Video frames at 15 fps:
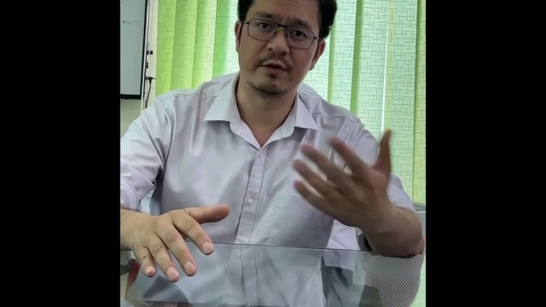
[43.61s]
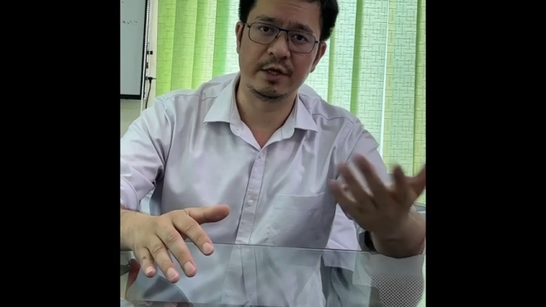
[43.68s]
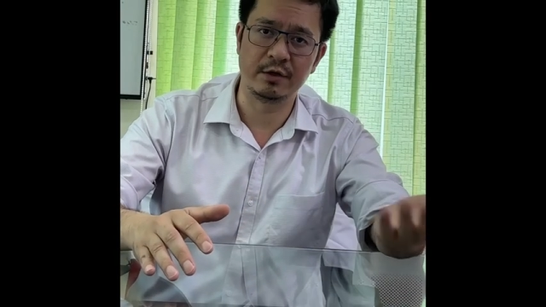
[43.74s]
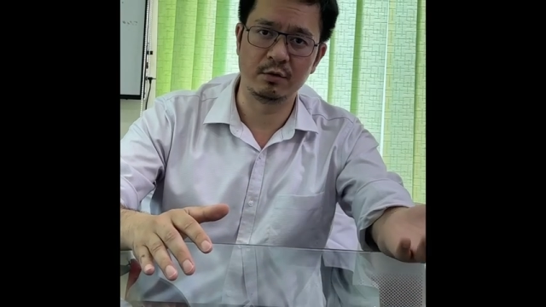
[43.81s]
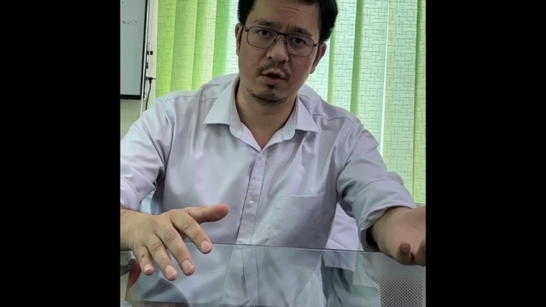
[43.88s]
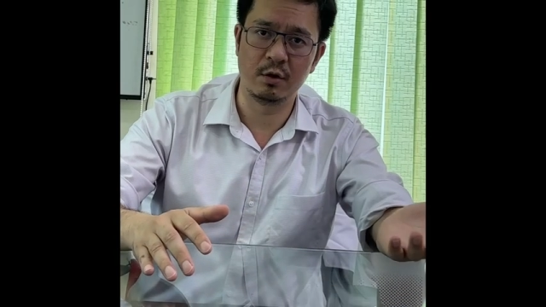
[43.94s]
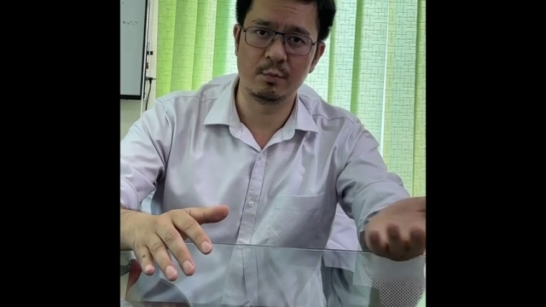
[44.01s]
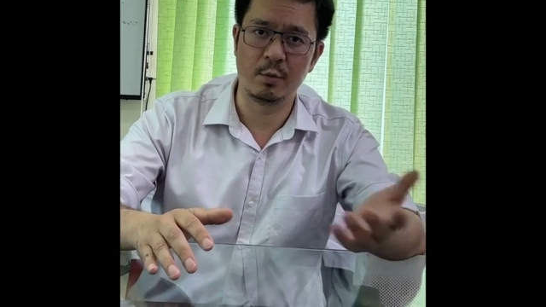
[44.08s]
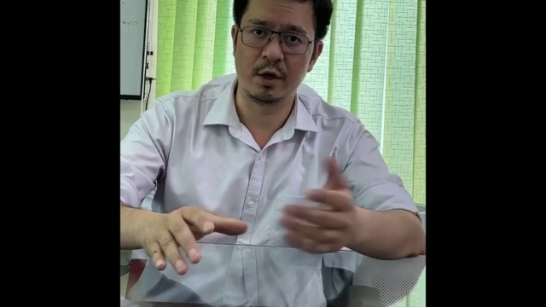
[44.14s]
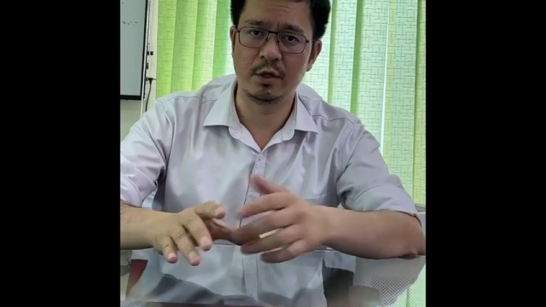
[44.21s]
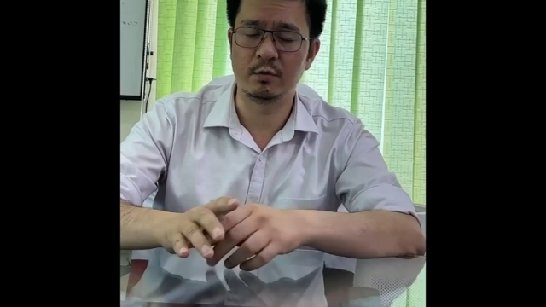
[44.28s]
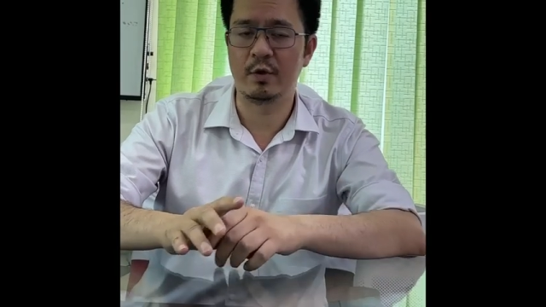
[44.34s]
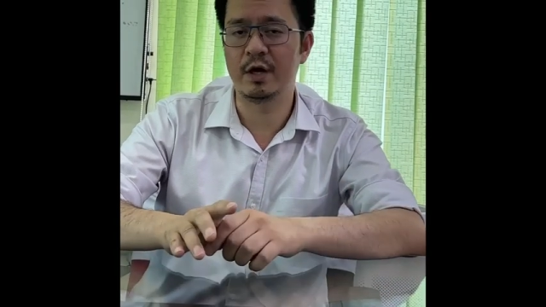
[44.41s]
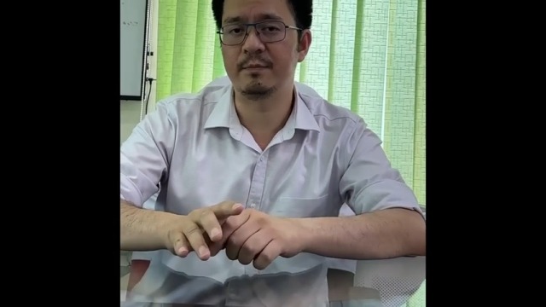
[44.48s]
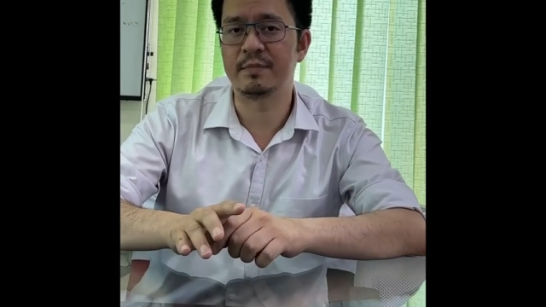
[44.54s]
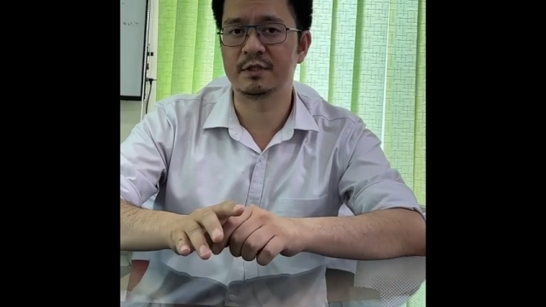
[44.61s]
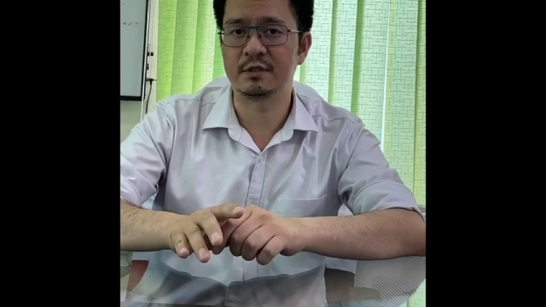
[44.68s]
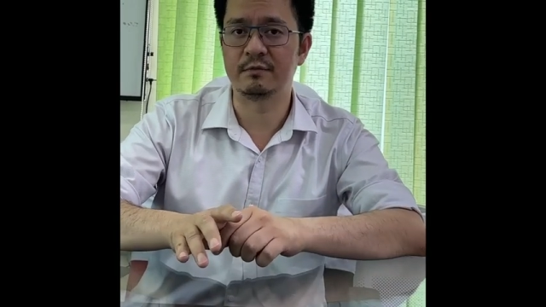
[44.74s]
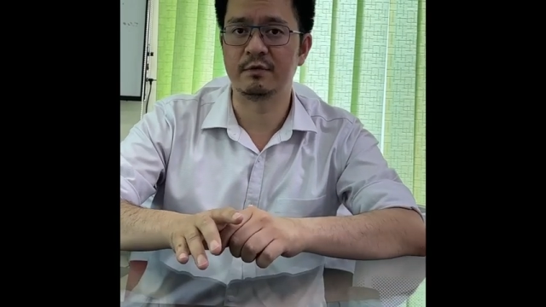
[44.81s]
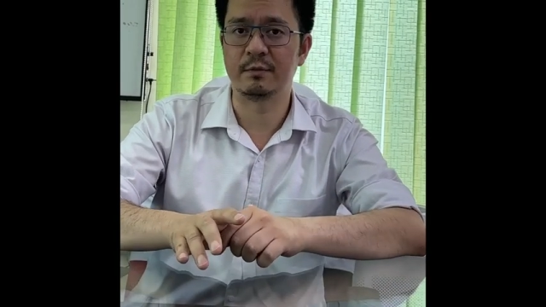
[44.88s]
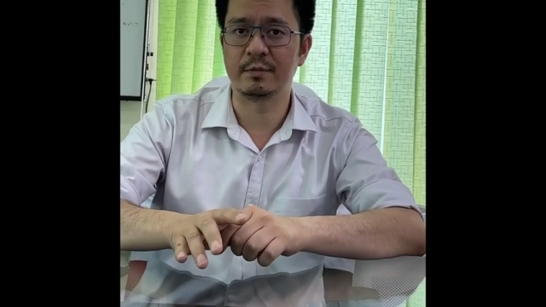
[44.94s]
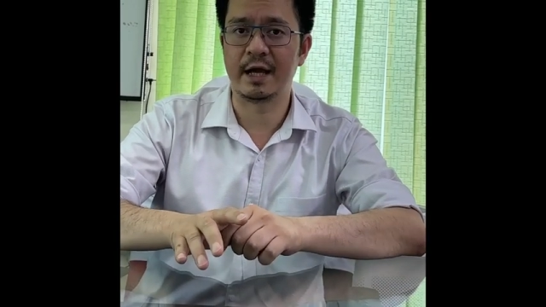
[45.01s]
retinol 0.1%
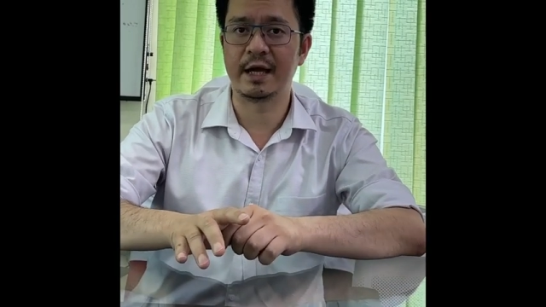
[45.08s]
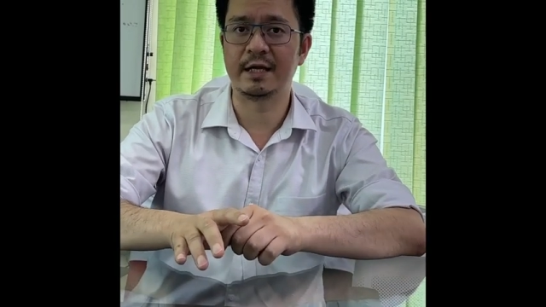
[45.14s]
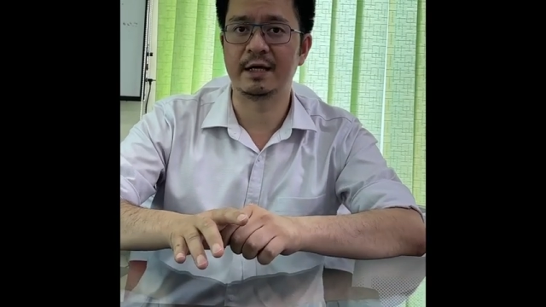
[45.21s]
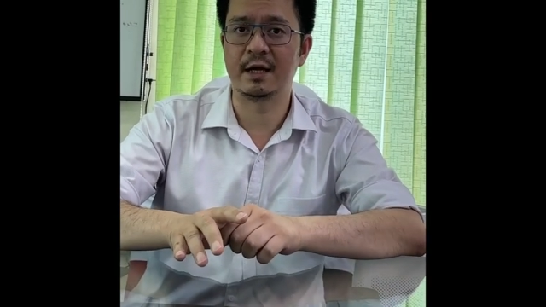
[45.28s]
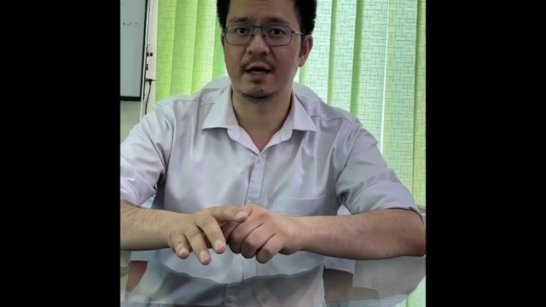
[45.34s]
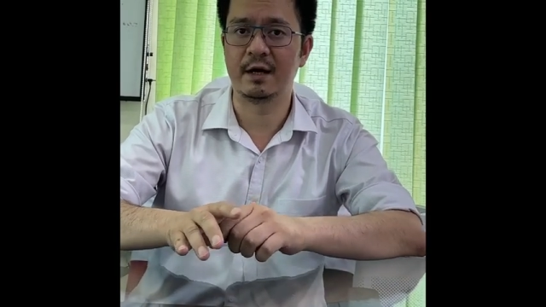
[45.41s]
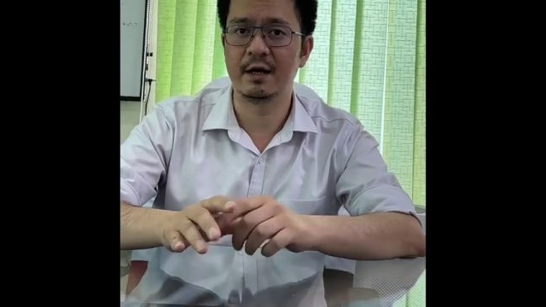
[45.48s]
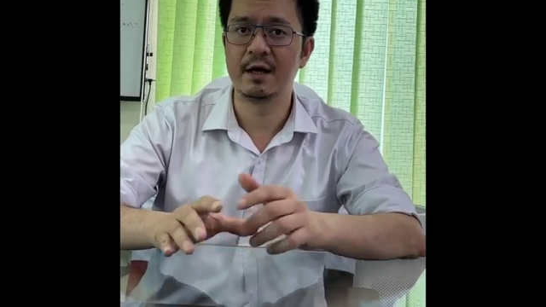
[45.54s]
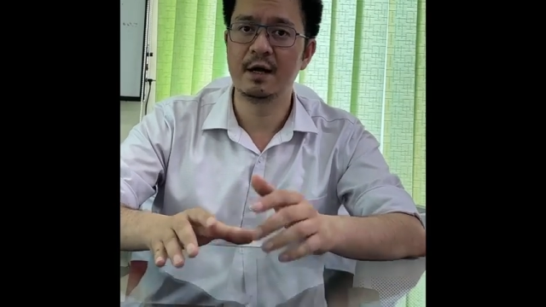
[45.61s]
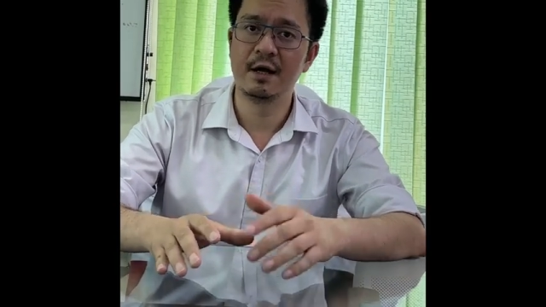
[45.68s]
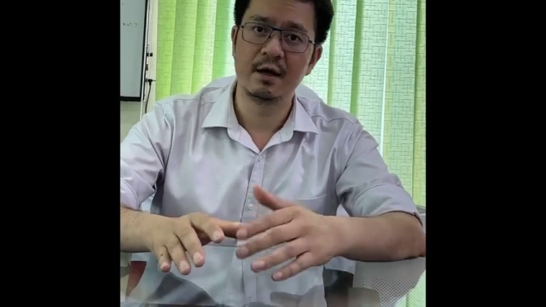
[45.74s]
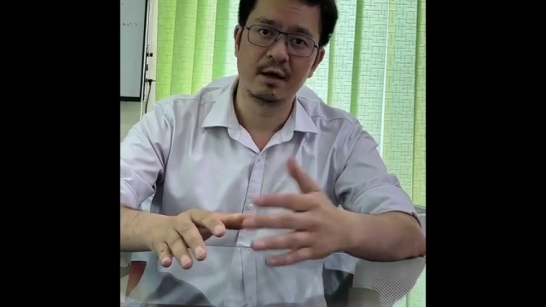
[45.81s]
from Nykaa.